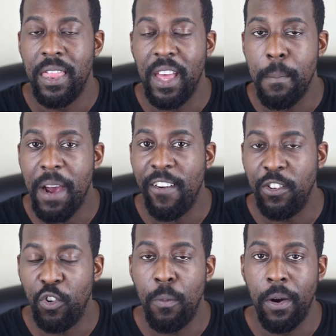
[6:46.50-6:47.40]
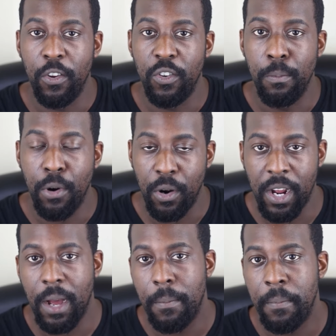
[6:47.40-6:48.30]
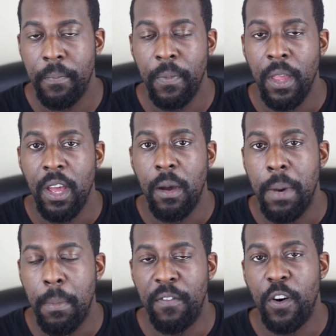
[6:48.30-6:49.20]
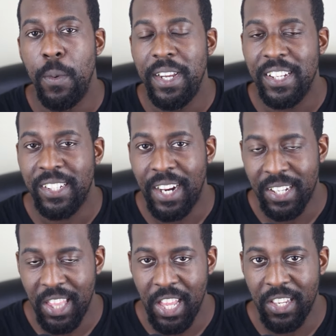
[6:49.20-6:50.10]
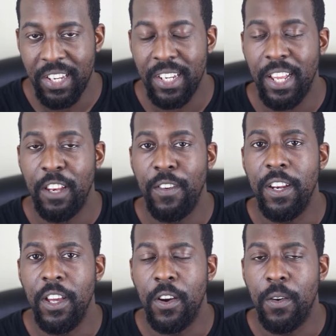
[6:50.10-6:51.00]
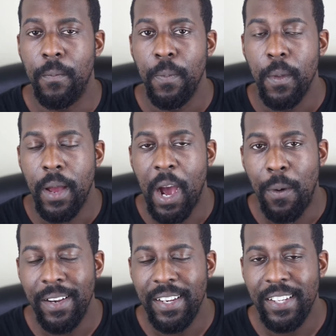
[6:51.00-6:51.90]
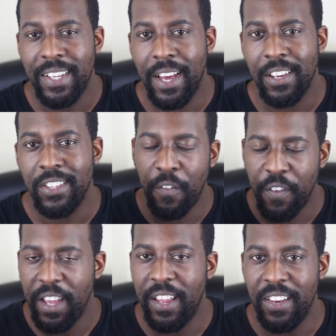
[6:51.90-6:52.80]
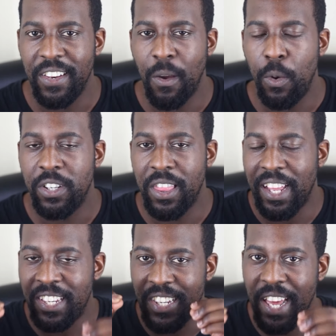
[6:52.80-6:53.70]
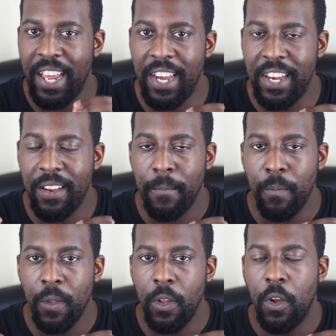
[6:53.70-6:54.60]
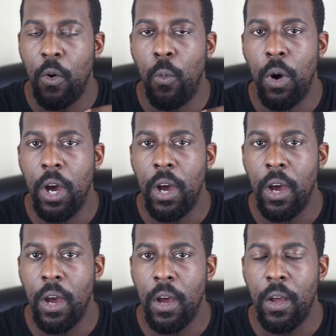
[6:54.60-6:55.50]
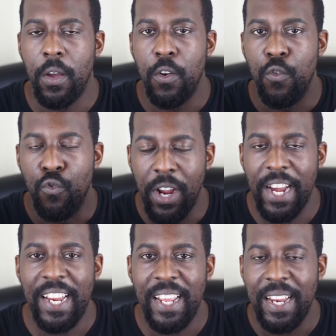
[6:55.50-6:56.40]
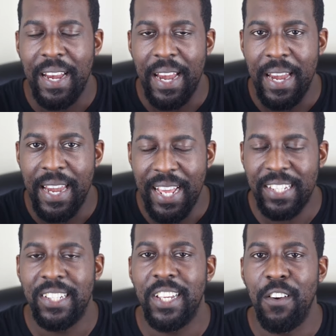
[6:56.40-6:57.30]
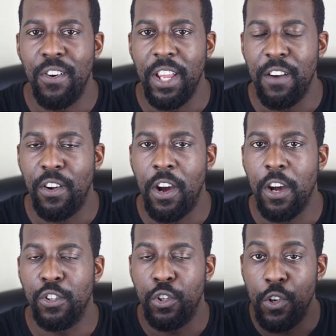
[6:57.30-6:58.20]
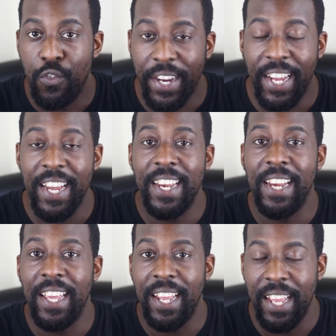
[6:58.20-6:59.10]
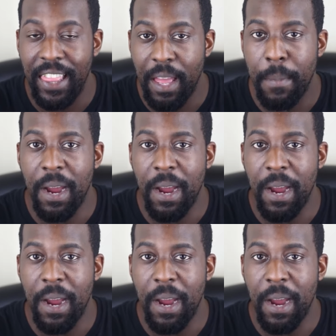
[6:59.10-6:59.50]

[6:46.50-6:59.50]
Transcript: their marriage almost broke up. But before we discuss this in today's video, I want to discuss things which they said were really necessary in regards to rekindling their